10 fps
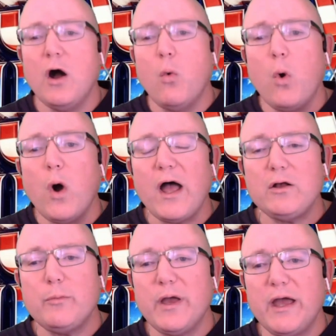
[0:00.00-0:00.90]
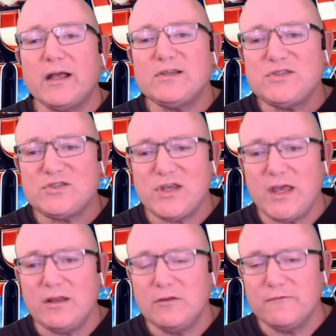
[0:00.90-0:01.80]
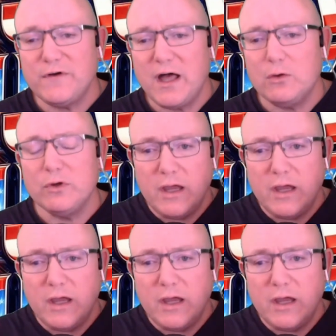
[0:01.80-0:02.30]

a while back said the following,